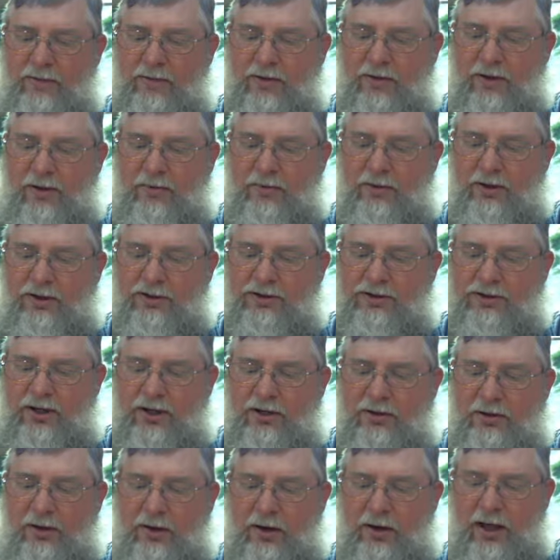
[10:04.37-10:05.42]
of them that
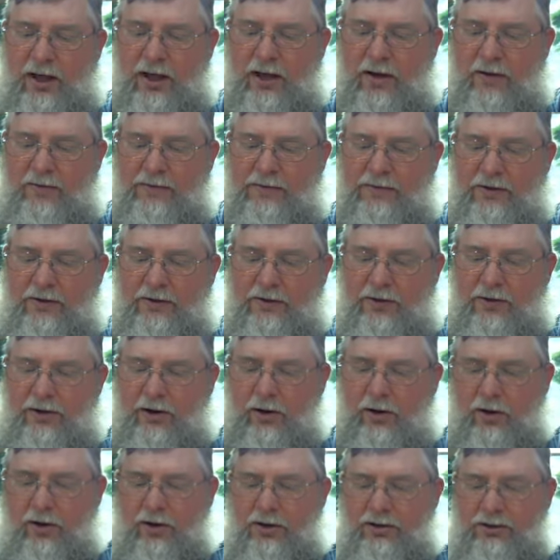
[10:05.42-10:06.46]
seek their lives. And their
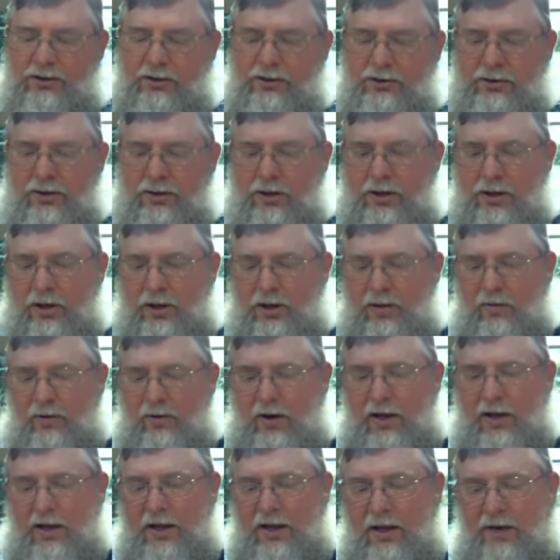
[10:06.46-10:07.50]
carcasses
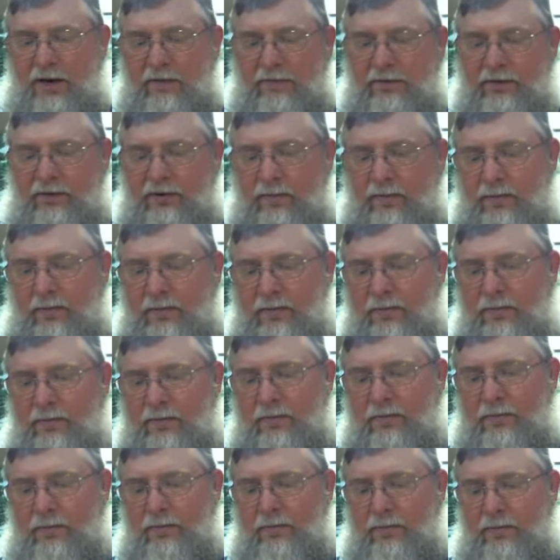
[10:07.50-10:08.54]
will I give to the
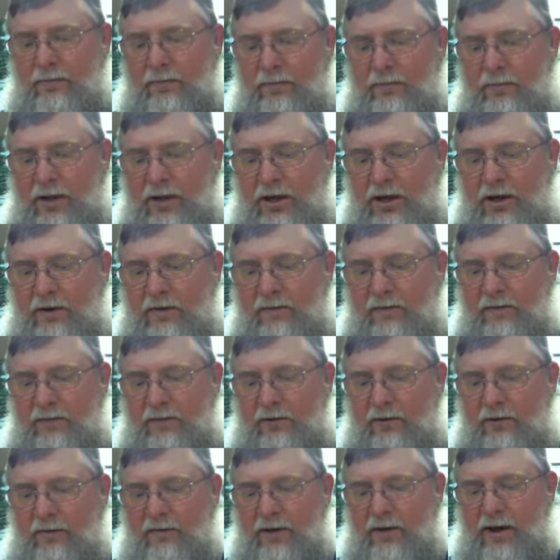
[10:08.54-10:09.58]
meat
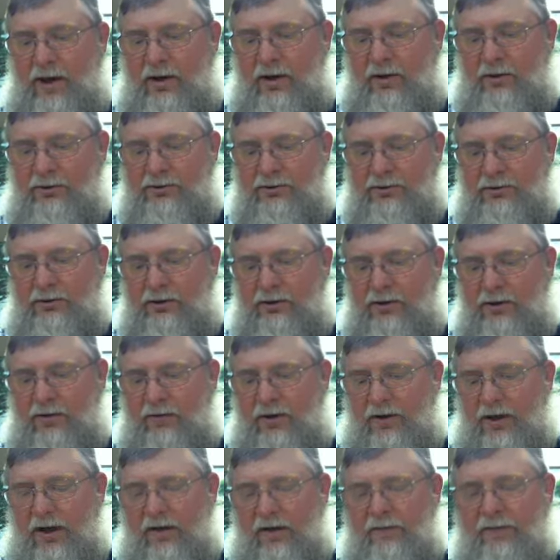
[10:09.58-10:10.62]
for the fowls of
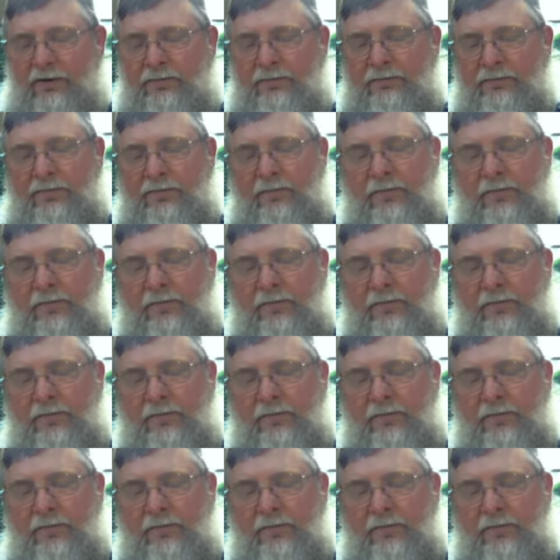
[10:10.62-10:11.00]
the heaven,